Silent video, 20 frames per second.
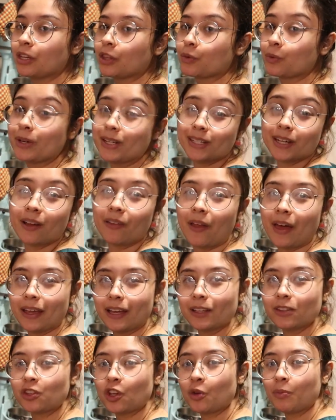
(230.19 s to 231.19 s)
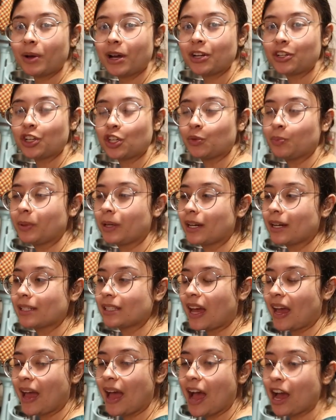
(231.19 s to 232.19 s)
The reason I like it so much is
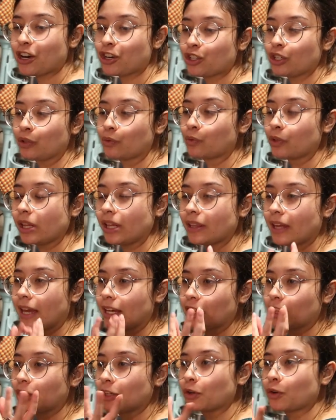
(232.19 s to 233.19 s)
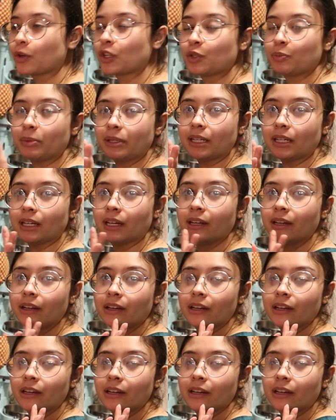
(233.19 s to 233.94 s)
because I actually really like the crispy